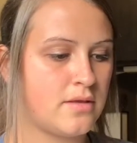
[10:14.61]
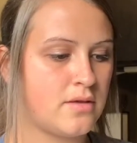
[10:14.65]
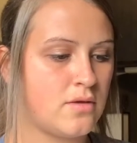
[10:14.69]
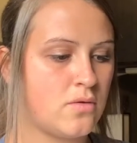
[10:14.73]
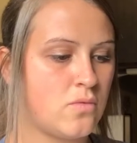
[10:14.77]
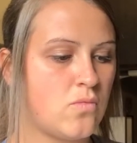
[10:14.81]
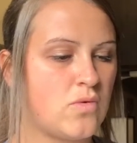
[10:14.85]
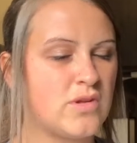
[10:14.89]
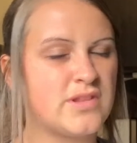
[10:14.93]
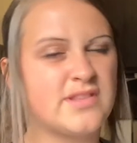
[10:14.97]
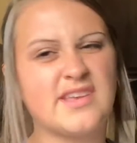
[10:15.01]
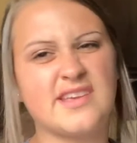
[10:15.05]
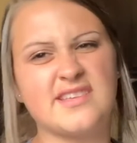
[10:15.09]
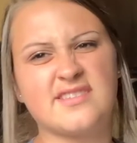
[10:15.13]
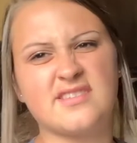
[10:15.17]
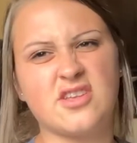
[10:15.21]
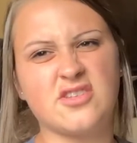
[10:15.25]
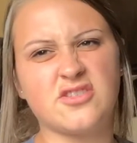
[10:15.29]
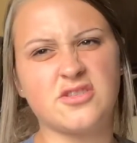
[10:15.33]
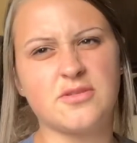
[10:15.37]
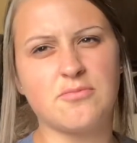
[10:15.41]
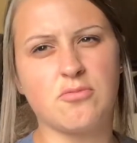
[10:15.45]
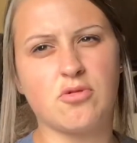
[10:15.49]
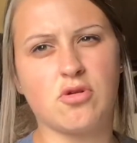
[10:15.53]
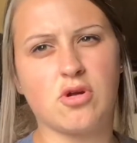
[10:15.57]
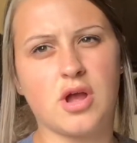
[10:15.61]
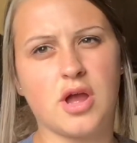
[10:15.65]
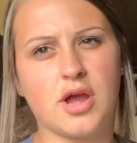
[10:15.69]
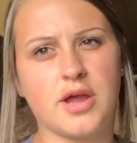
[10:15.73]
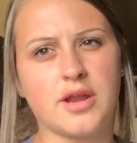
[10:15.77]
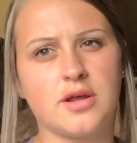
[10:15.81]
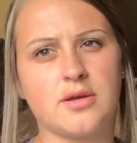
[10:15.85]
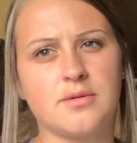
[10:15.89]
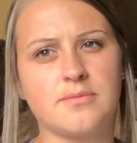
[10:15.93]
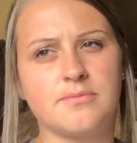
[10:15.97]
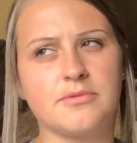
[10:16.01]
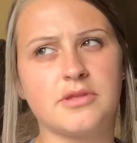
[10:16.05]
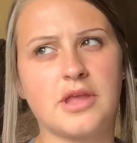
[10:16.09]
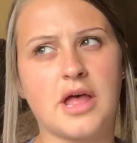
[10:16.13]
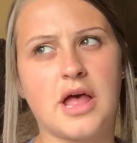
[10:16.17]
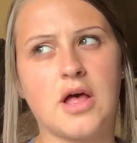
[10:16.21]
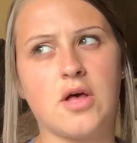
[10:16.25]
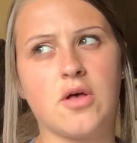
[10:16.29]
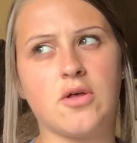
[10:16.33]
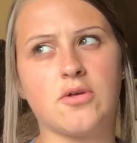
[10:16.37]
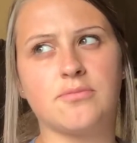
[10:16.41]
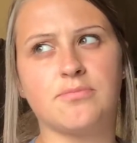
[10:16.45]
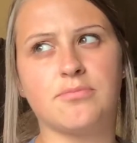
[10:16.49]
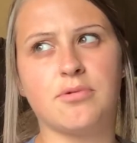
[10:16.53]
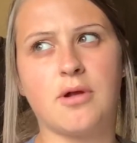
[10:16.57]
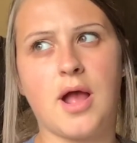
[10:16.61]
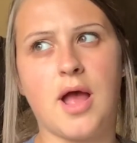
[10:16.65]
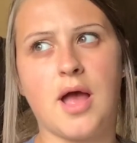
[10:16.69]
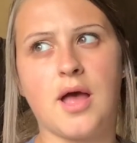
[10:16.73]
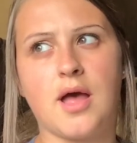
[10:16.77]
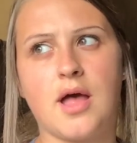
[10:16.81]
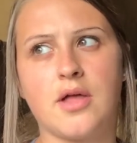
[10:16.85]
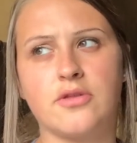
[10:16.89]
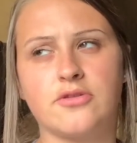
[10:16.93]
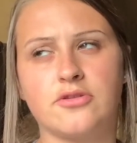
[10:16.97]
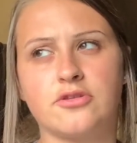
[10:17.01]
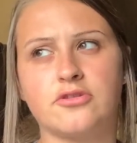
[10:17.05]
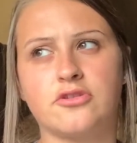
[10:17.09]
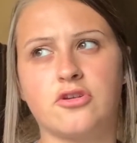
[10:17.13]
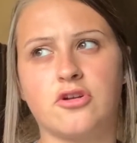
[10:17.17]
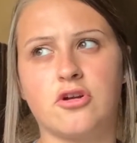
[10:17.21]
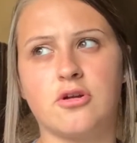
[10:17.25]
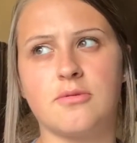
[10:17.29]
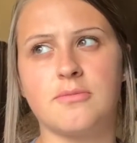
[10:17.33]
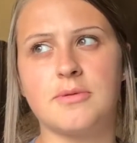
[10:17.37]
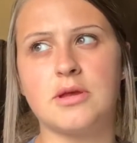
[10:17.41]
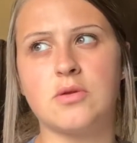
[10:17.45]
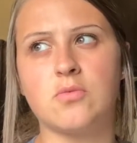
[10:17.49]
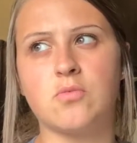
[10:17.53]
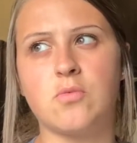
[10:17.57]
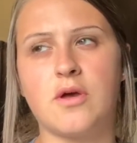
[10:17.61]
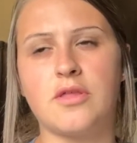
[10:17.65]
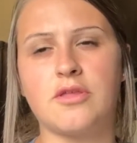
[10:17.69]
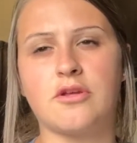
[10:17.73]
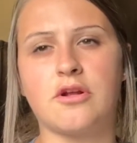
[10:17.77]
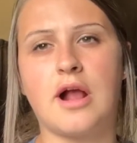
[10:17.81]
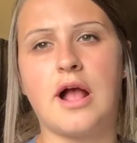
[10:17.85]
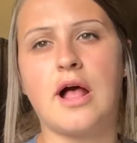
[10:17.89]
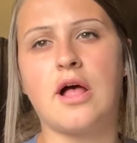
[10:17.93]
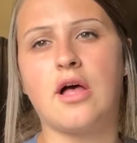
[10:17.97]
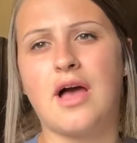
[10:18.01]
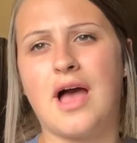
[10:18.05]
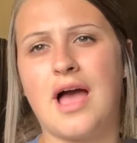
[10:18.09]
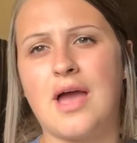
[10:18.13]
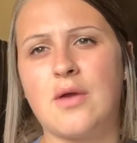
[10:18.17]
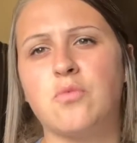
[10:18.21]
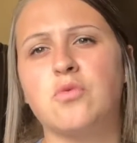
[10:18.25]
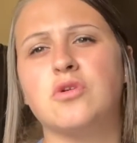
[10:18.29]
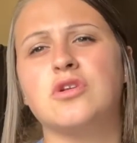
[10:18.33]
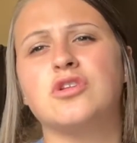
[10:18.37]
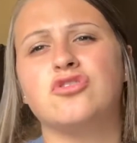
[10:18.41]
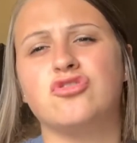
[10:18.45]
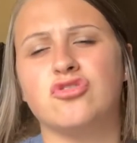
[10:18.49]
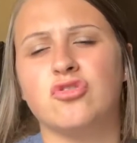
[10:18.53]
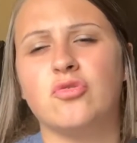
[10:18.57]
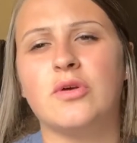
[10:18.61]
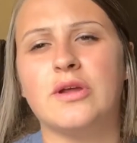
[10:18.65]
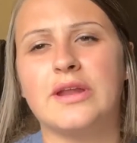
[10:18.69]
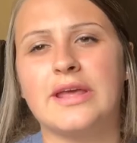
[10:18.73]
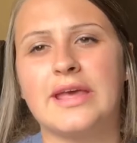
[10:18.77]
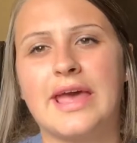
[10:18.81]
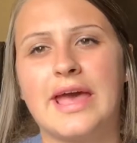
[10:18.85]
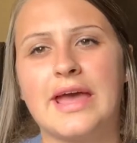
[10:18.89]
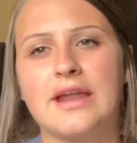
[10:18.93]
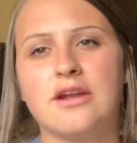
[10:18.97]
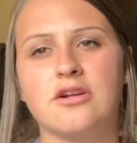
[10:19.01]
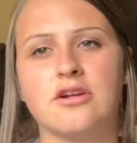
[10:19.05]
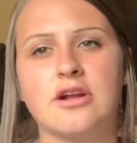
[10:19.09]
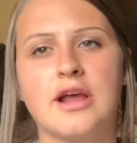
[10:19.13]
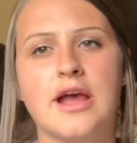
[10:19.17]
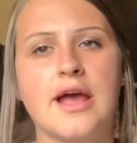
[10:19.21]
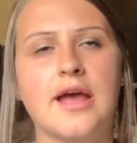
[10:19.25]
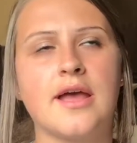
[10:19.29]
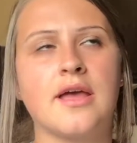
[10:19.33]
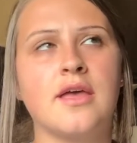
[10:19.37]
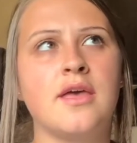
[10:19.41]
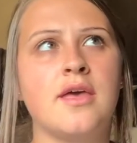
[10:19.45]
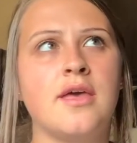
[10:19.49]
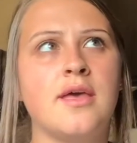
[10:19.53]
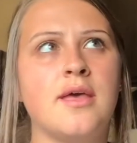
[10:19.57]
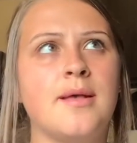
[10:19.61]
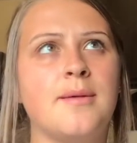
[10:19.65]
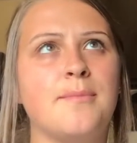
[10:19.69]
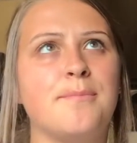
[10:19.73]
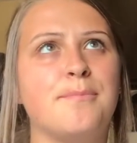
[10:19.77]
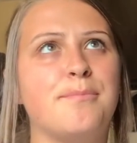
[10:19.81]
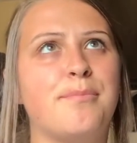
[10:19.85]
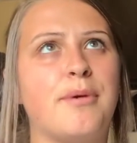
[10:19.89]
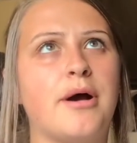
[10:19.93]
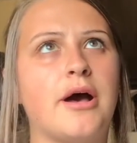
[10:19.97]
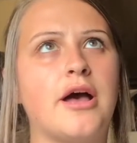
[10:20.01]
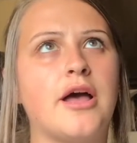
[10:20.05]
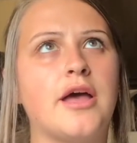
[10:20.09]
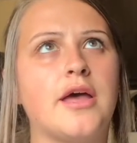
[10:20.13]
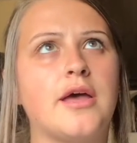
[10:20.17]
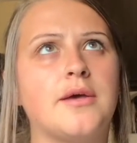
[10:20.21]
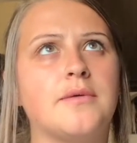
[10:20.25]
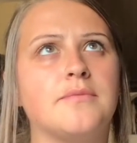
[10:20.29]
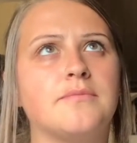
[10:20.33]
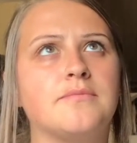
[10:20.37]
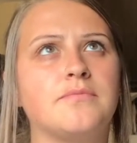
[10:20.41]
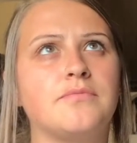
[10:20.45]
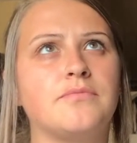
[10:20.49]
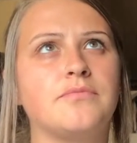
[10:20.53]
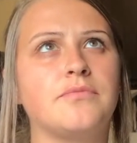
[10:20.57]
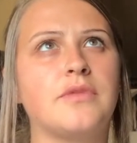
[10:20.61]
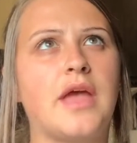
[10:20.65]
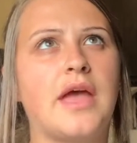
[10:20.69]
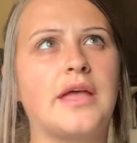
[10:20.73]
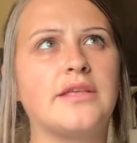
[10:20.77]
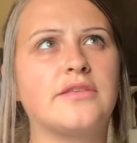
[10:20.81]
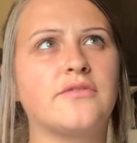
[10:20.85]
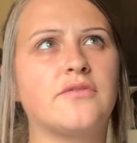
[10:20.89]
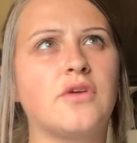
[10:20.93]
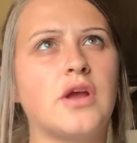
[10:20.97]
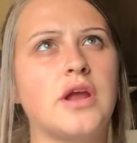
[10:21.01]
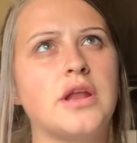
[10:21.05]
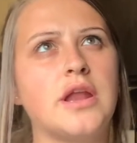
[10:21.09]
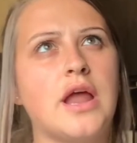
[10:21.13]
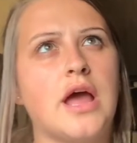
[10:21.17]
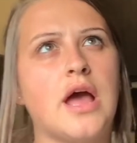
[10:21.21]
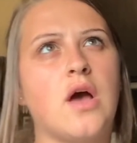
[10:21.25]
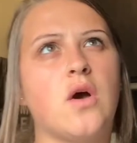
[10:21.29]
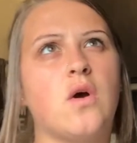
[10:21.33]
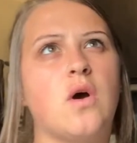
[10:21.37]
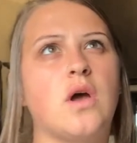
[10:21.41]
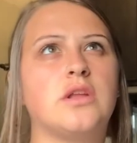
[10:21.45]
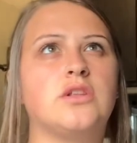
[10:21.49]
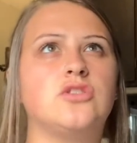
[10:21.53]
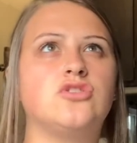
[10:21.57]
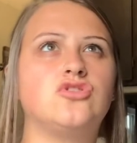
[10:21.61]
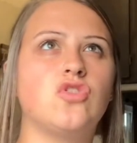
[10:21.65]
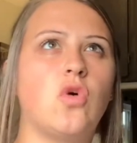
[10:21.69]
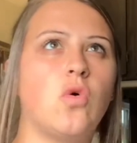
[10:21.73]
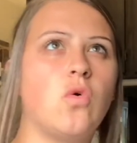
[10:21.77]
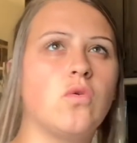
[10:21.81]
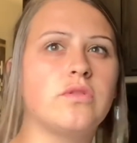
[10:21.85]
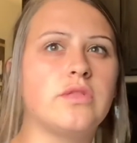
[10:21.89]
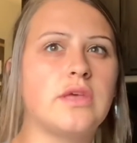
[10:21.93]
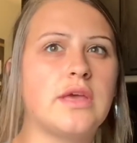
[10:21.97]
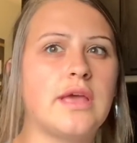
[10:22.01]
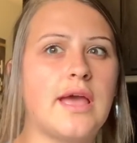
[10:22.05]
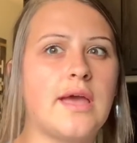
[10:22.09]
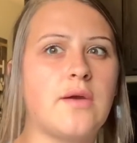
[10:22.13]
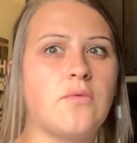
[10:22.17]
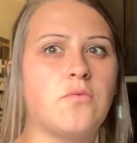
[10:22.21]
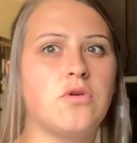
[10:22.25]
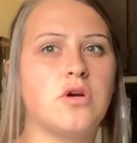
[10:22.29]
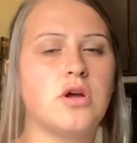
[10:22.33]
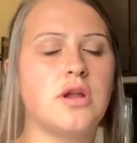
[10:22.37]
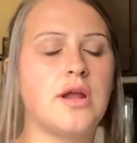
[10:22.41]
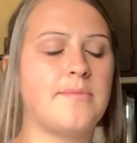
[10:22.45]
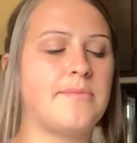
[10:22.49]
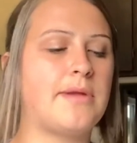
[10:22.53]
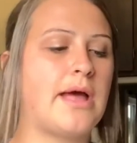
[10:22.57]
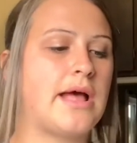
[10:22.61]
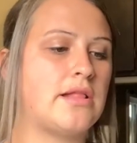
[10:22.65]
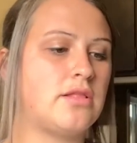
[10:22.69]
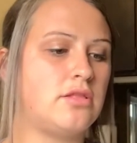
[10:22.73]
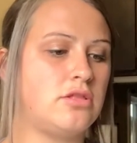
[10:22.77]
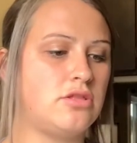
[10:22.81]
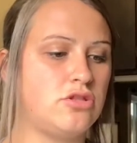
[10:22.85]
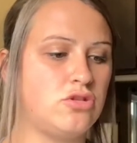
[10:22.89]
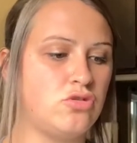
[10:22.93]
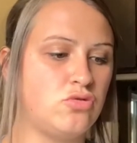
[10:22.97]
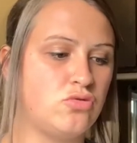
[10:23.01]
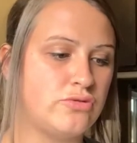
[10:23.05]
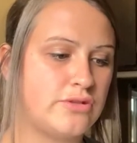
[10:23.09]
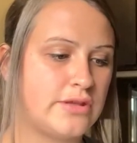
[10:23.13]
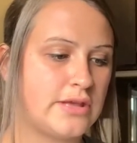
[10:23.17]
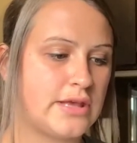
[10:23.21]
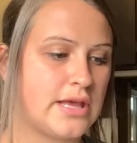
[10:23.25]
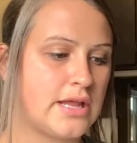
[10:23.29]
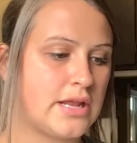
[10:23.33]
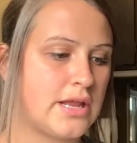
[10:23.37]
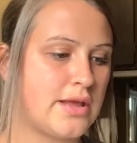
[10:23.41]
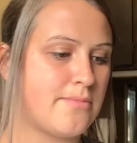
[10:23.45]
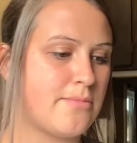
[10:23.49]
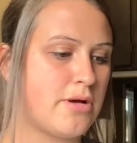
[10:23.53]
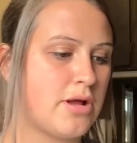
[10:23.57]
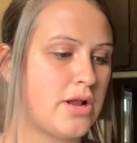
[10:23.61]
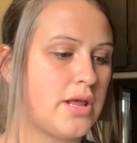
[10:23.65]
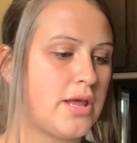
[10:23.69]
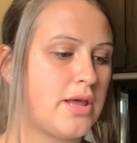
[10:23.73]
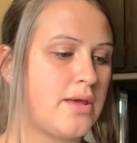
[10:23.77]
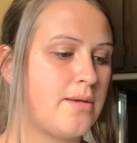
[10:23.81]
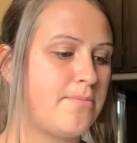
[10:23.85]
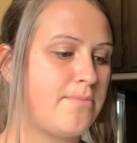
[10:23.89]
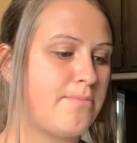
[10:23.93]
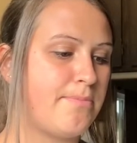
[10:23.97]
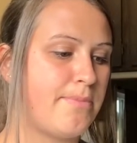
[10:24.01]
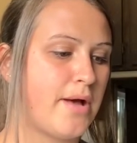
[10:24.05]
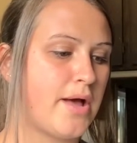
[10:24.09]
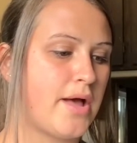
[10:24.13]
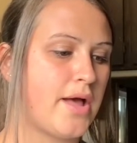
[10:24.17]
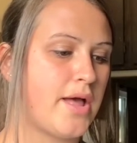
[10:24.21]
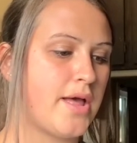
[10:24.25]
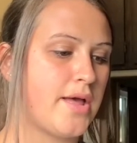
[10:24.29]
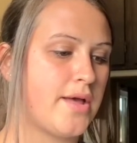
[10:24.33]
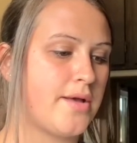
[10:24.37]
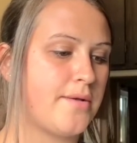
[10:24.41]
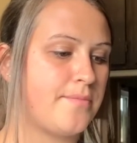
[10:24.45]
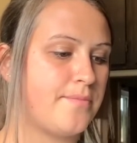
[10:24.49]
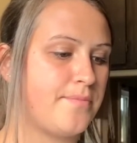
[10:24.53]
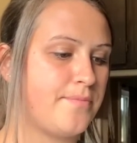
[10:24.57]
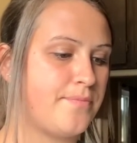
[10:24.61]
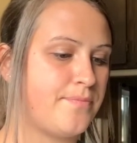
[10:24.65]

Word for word: once I sell some more items, I'll pro I'll determine whether I'll, I would do it again or not. But as of right now, I don't think I would. I'm not losing any money, but